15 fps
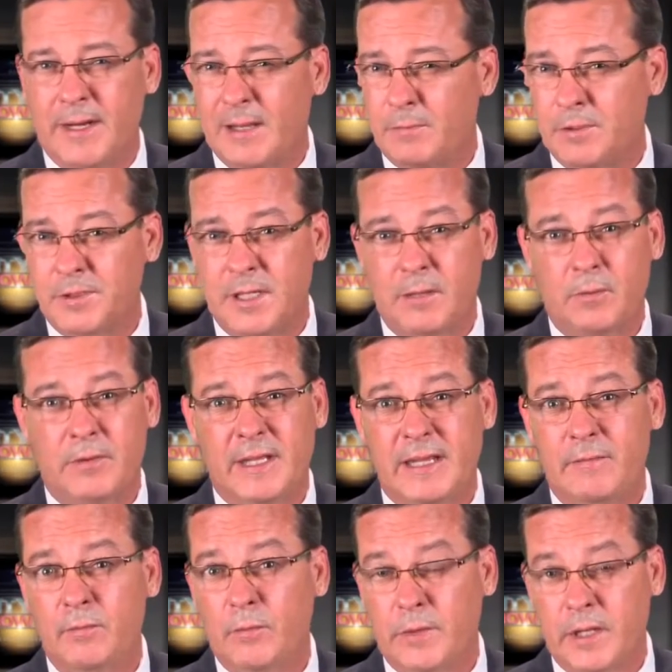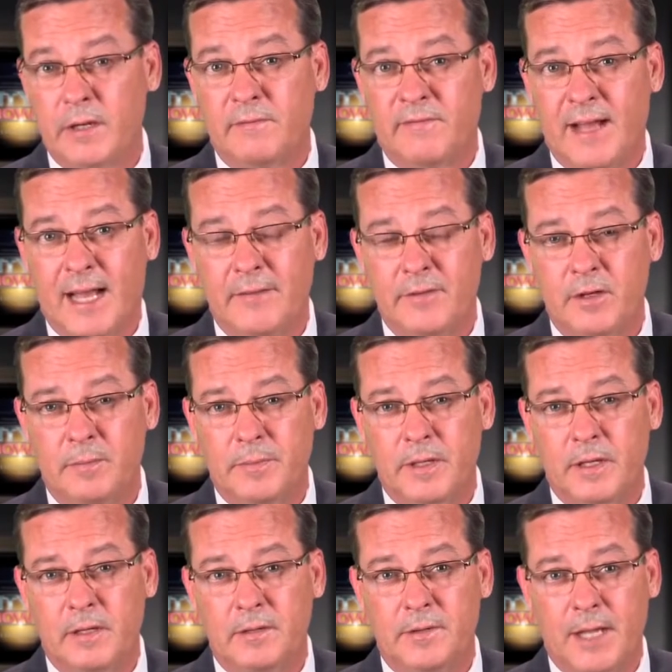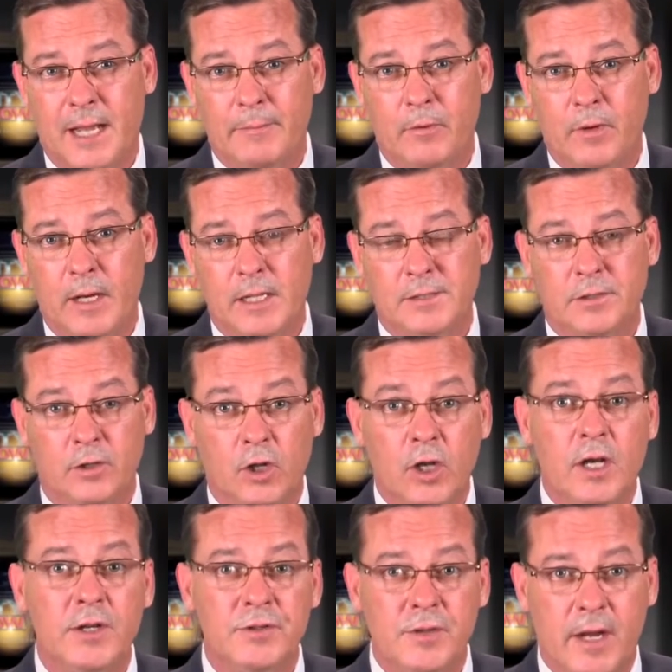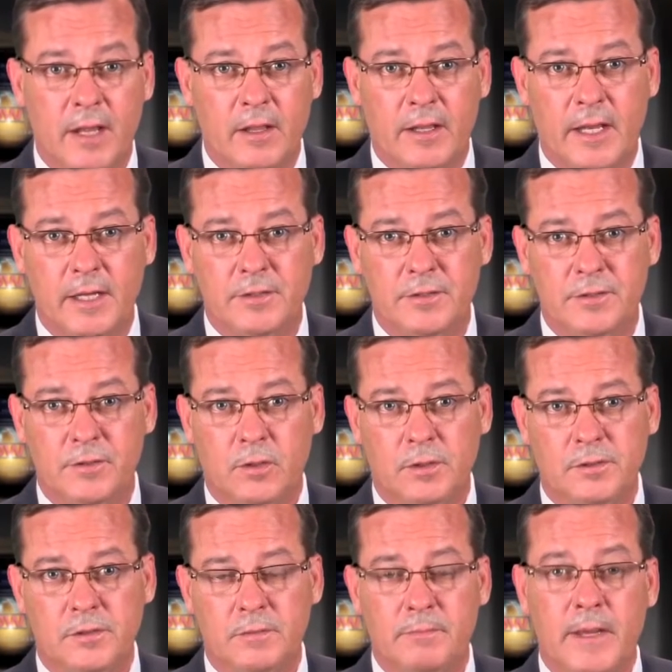I would say even within a 5-year period time horizon, look at your allocation choices.